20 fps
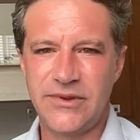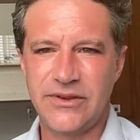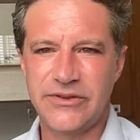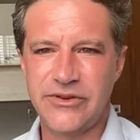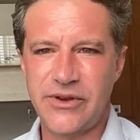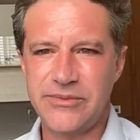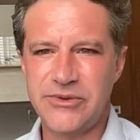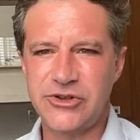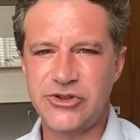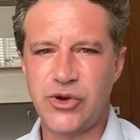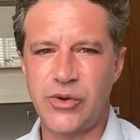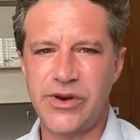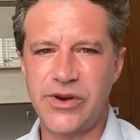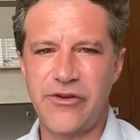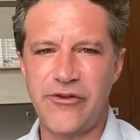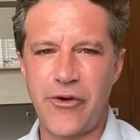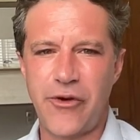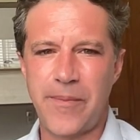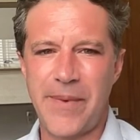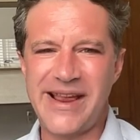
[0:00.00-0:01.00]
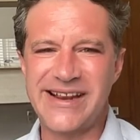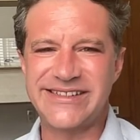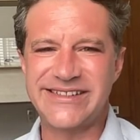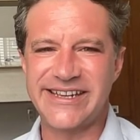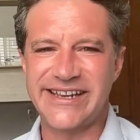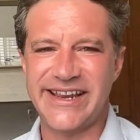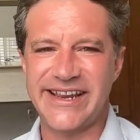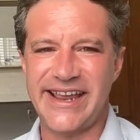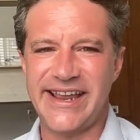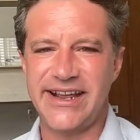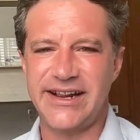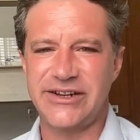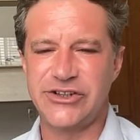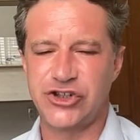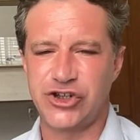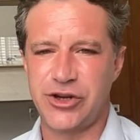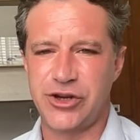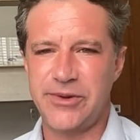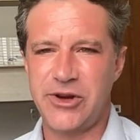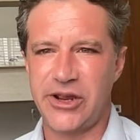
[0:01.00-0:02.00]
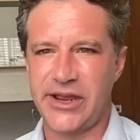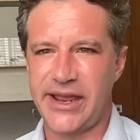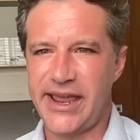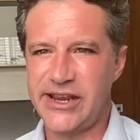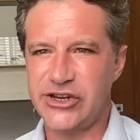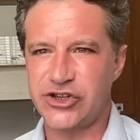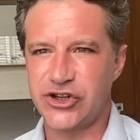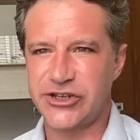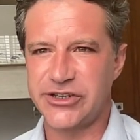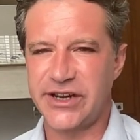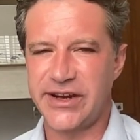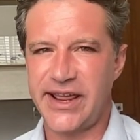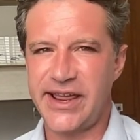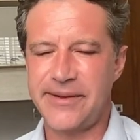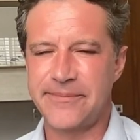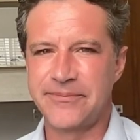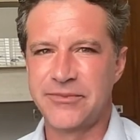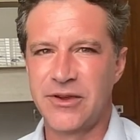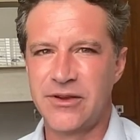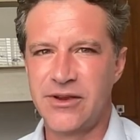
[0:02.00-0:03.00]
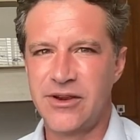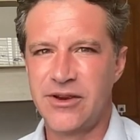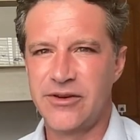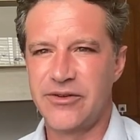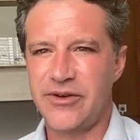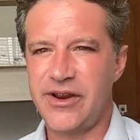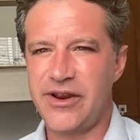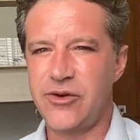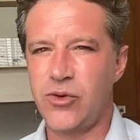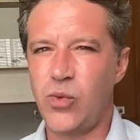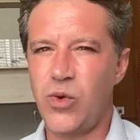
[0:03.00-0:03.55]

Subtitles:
So I'm just going over basic English communication today, right?